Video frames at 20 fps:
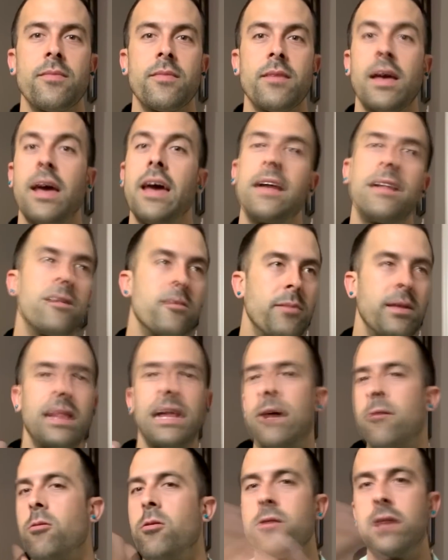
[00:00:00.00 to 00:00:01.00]
And they'll be
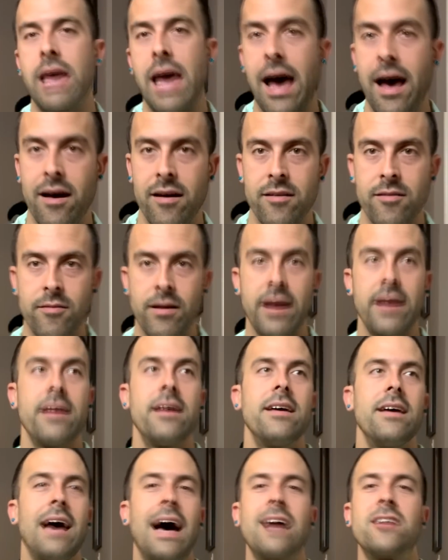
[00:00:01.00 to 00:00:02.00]
like, well, yeah, right?
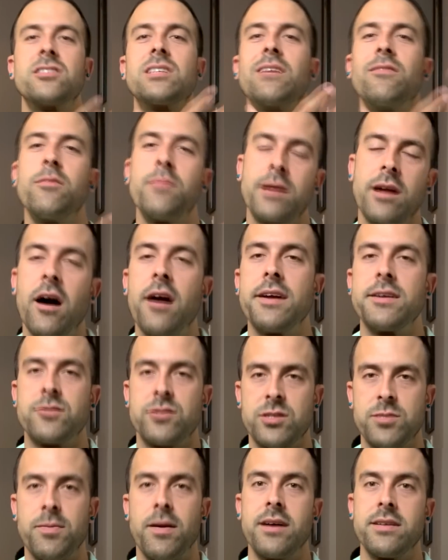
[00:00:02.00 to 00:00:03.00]
I just give them an honest
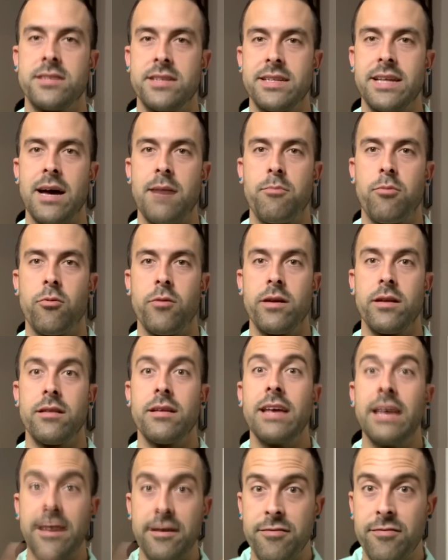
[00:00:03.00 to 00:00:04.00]
response at that point
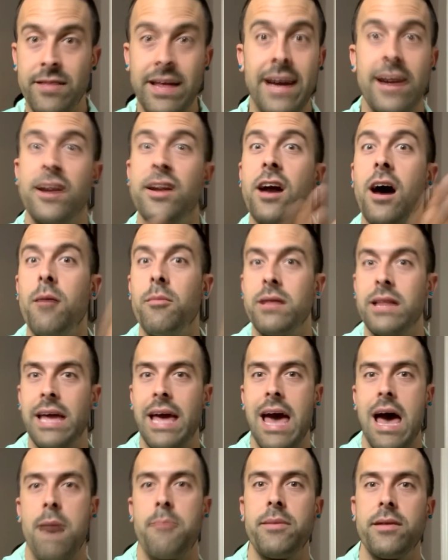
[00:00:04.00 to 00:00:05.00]
if that anomaly
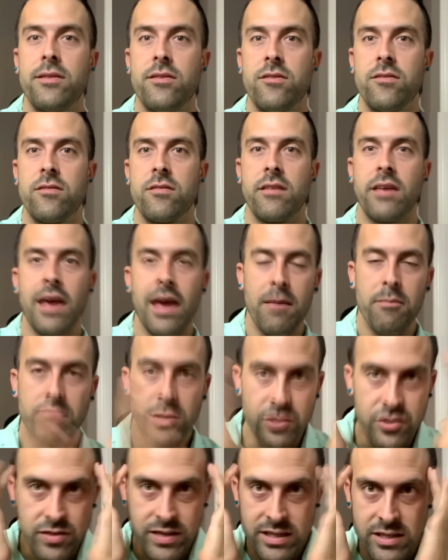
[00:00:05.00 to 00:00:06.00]
happens, okay?
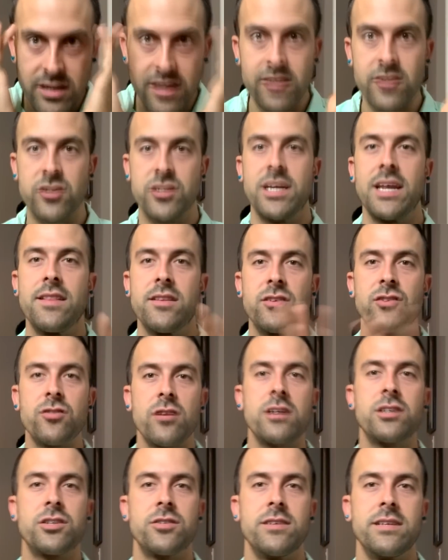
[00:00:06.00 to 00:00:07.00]
But you need to understand the
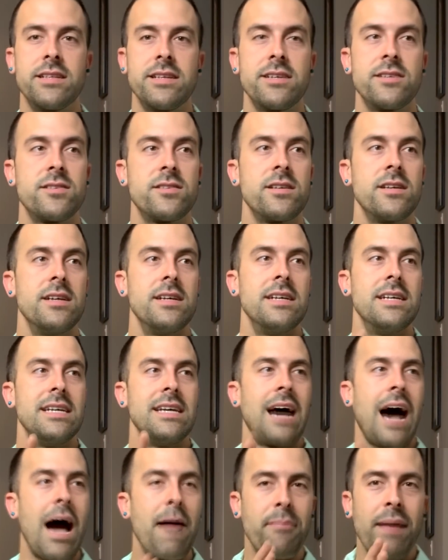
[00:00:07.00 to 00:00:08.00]
structure in this.
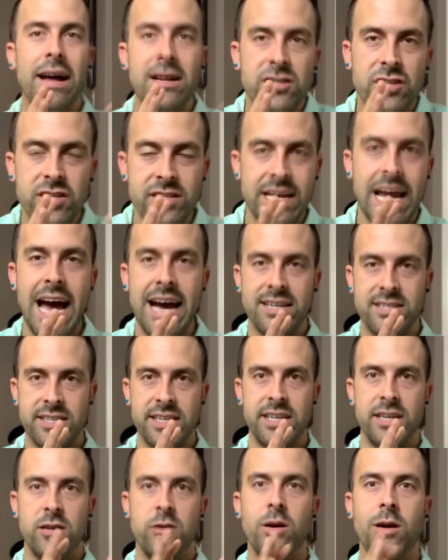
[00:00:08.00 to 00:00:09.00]
I'm not just
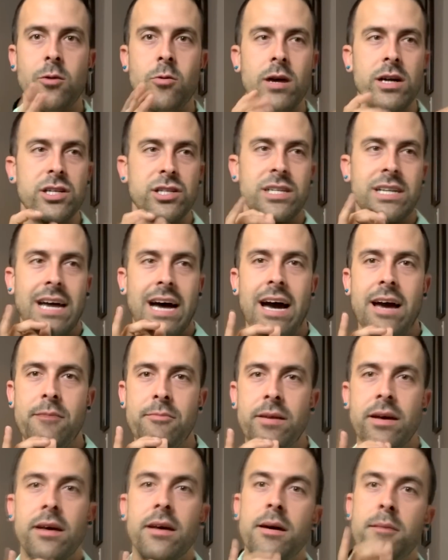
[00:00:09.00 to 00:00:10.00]
asking a quick question,
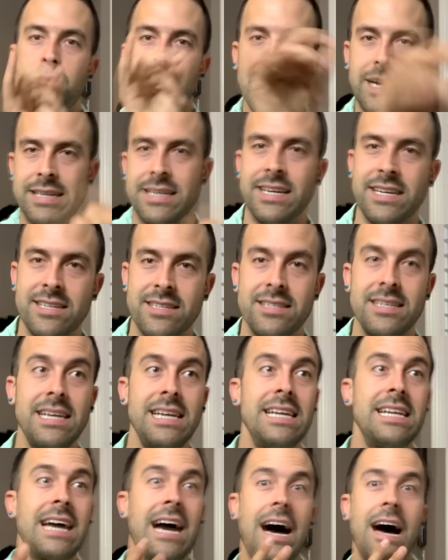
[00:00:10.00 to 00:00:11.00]
I'm planting a
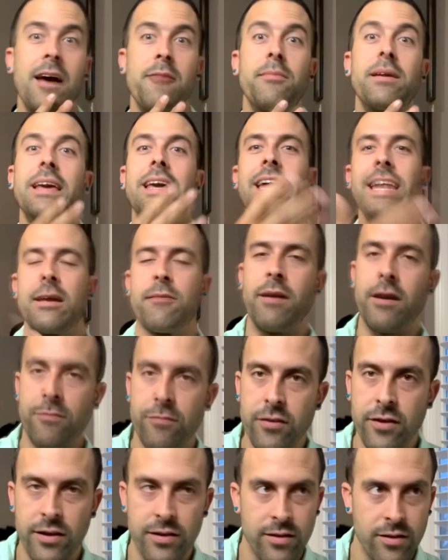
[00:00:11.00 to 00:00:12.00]
seed, I'm getting my
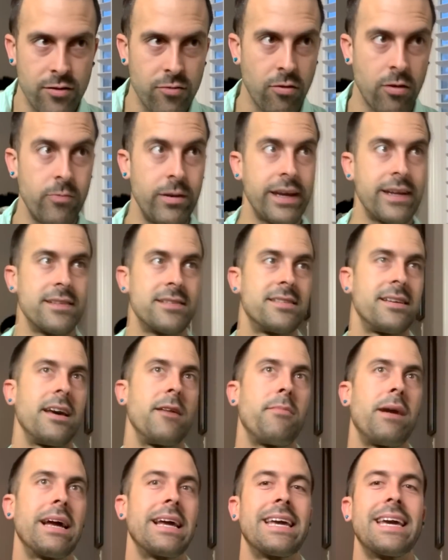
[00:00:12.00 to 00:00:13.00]
foot in the door, we can say,
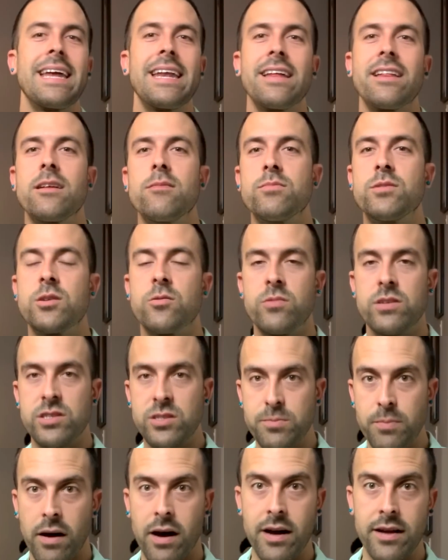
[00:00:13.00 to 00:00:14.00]
by getting them to
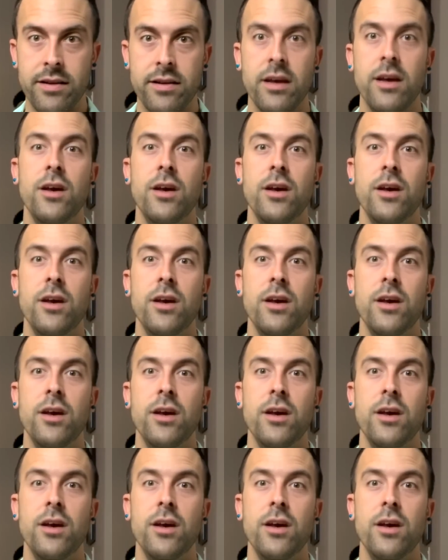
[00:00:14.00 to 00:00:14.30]
respond.